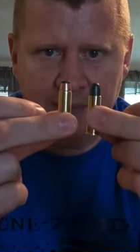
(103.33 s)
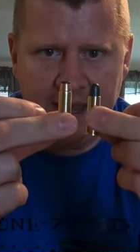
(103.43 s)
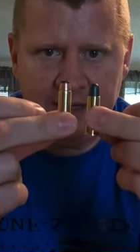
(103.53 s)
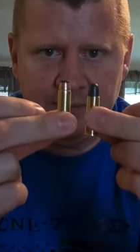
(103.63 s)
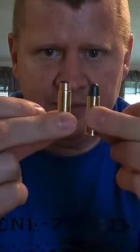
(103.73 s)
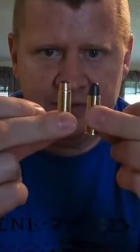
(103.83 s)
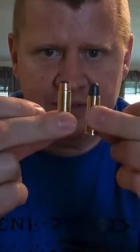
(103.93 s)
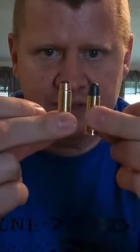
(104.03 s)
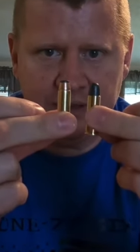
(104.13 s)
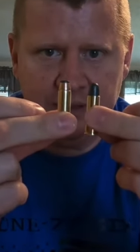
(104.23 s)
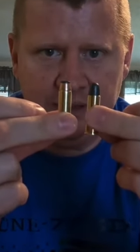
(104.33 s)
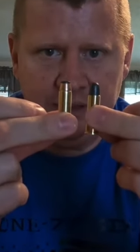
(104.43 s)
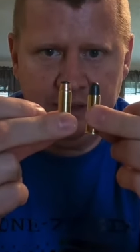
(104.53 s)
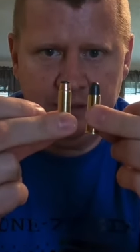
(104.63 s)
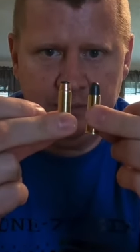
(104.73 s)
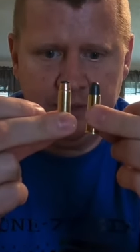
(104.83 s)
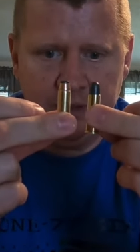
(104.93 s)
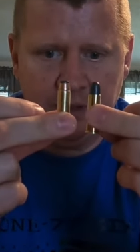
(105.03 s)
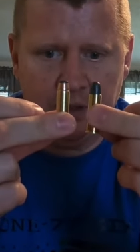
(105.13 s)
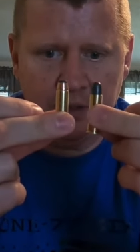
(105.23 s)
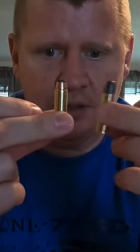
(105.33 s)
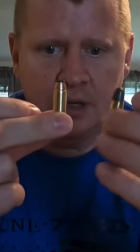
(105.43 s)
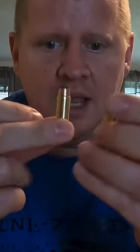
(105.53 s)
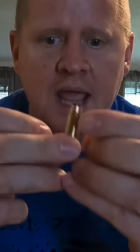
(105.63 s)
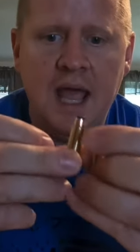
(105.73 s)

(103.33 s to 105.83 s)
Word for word: Magnum is just a little bit longer.